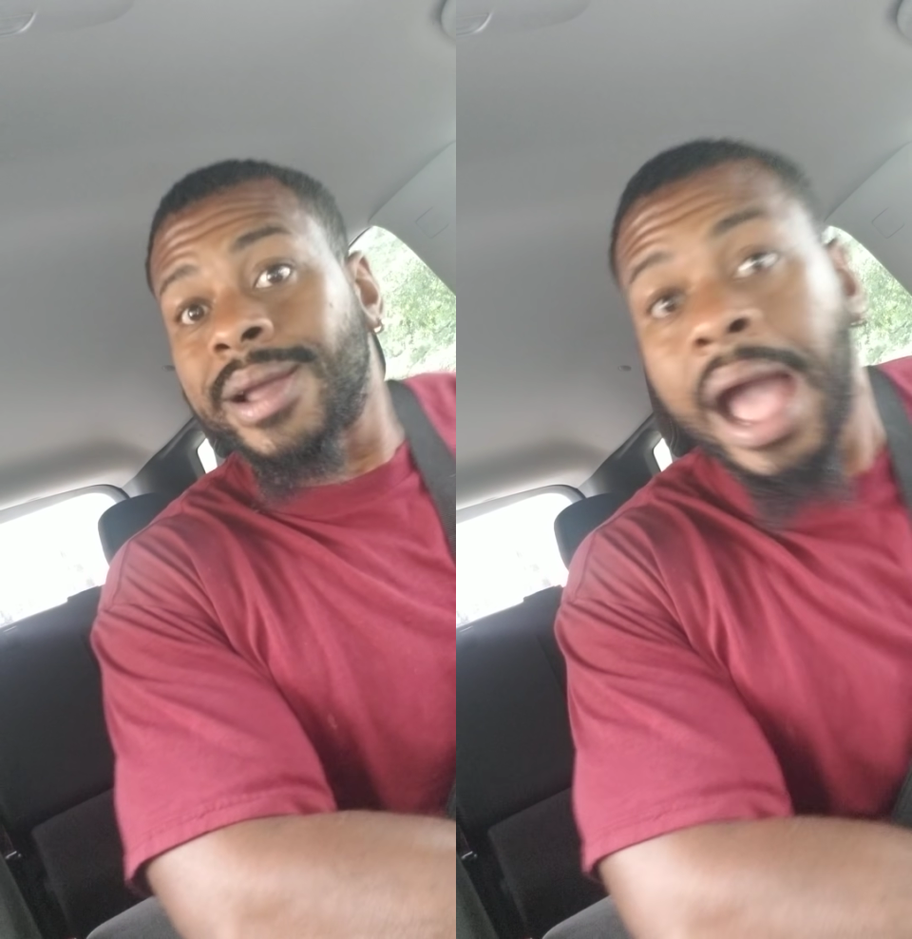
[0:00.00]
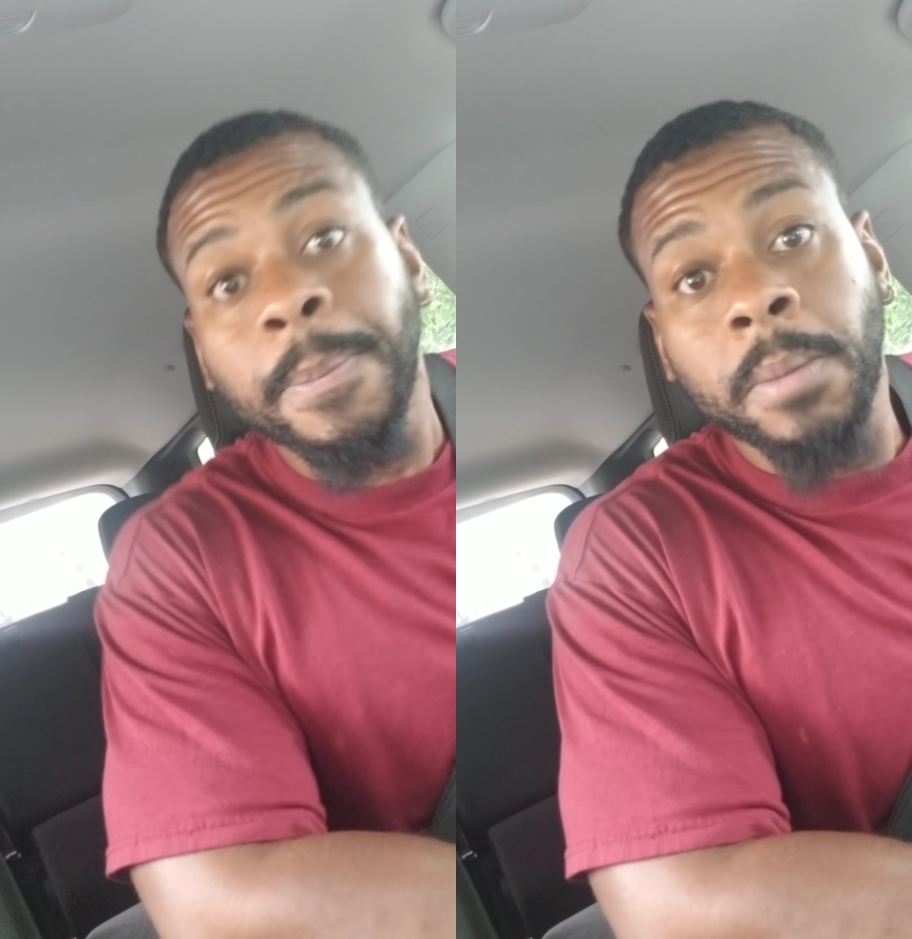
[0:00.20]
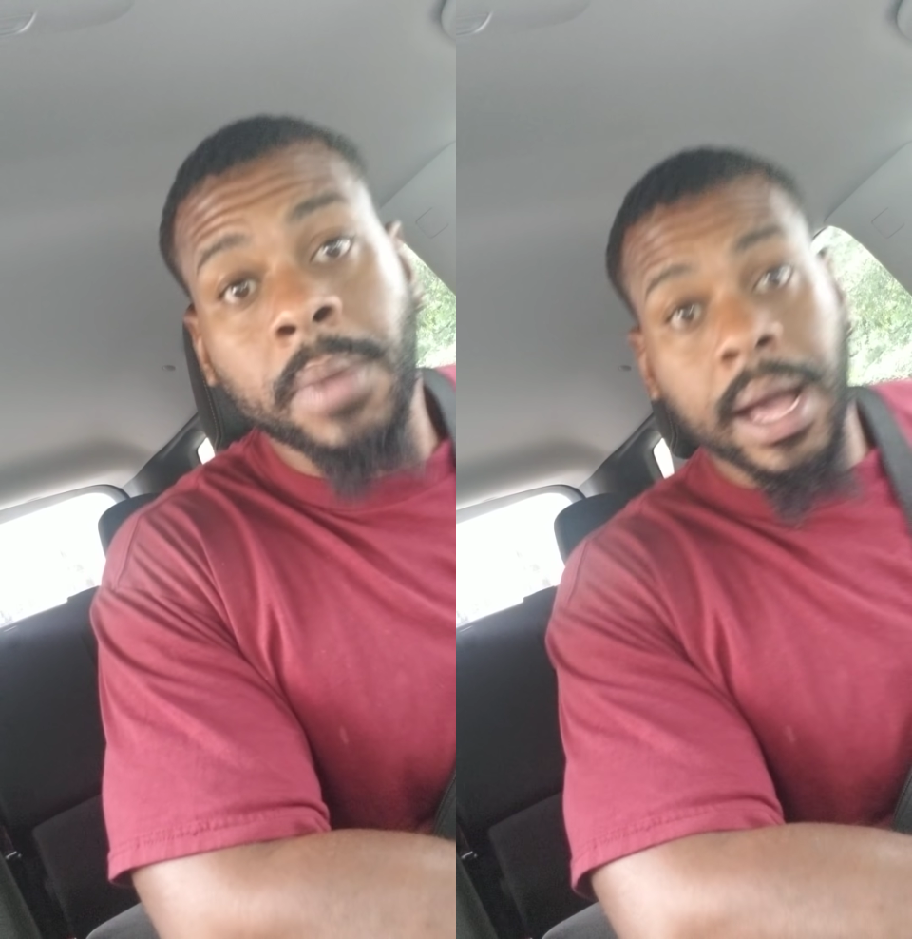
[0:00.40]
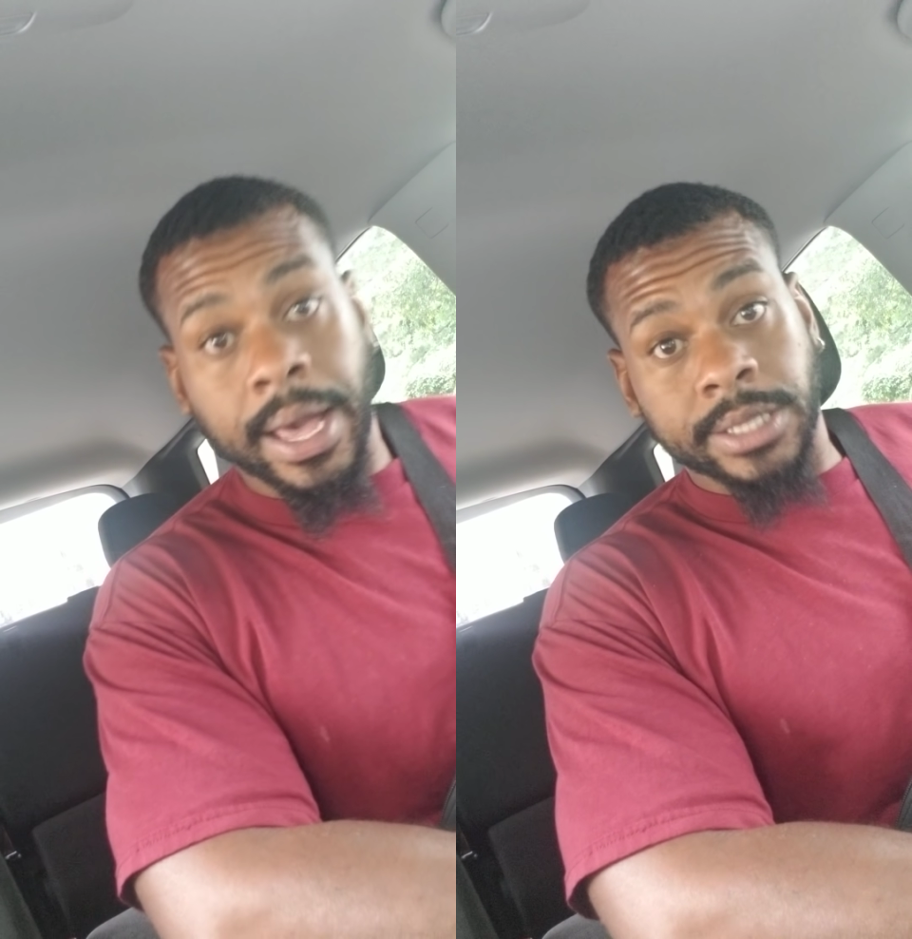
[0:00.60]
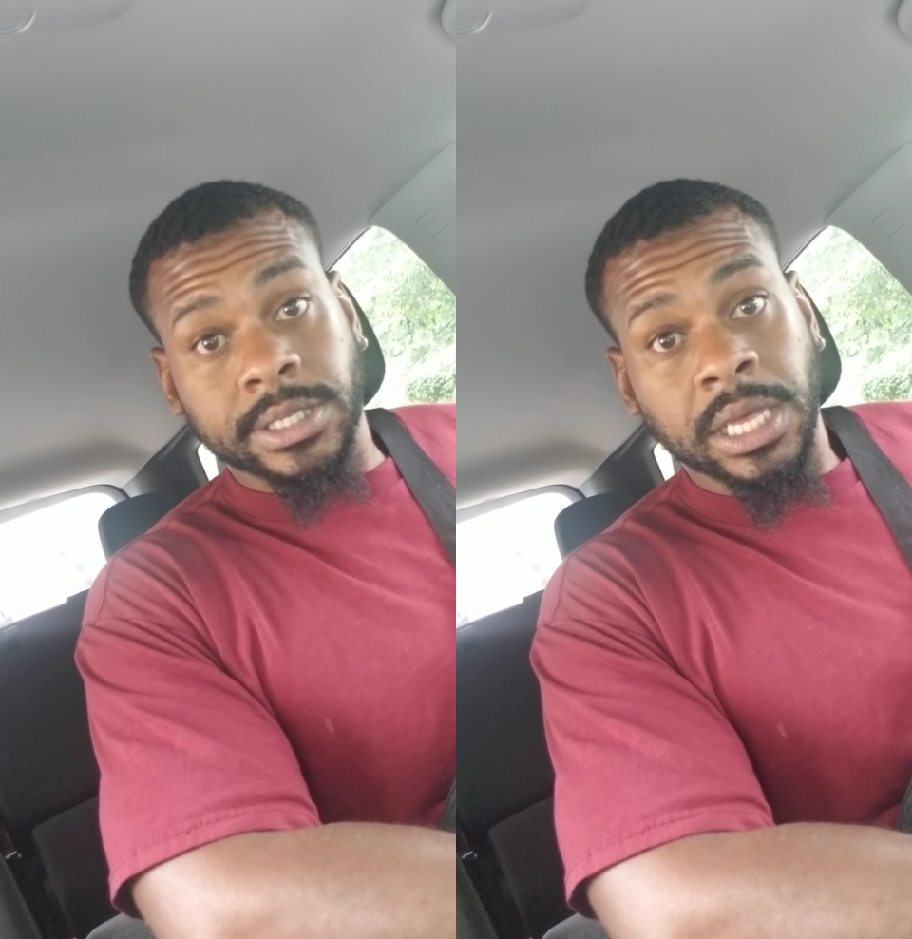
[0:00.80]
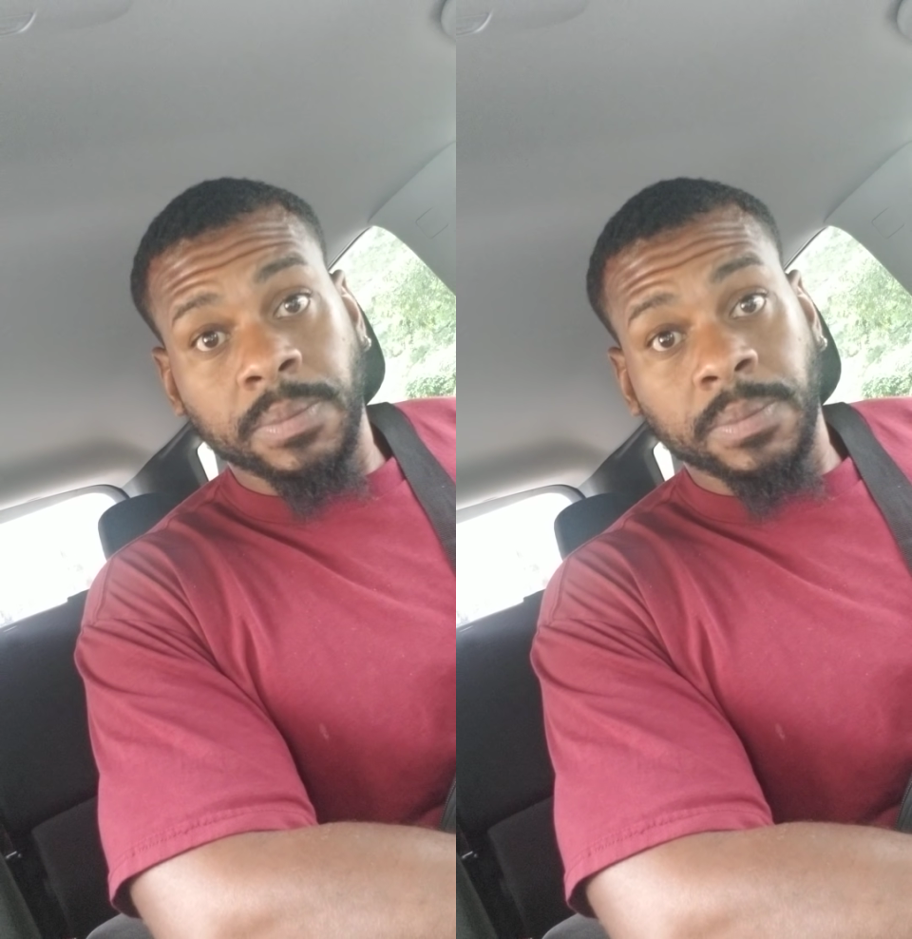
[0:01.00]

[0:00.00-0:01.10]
compromised,